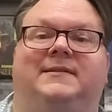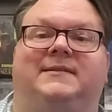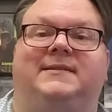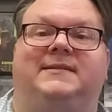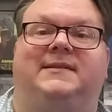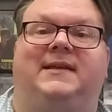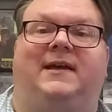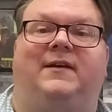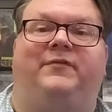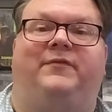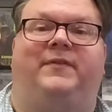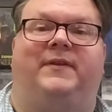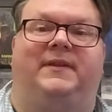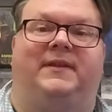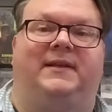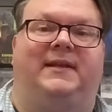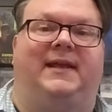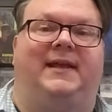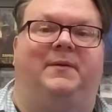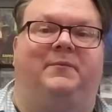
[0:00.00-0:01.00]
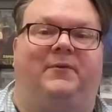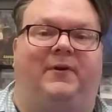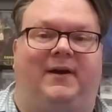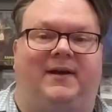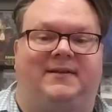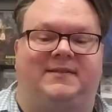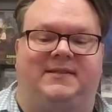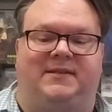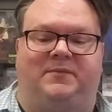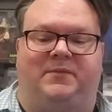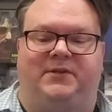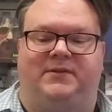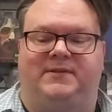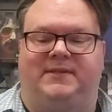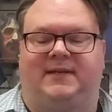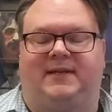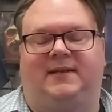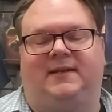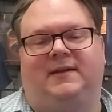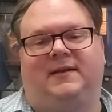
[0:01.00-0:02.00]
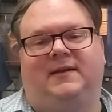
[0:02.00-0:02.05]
stuff and the name Roxy Music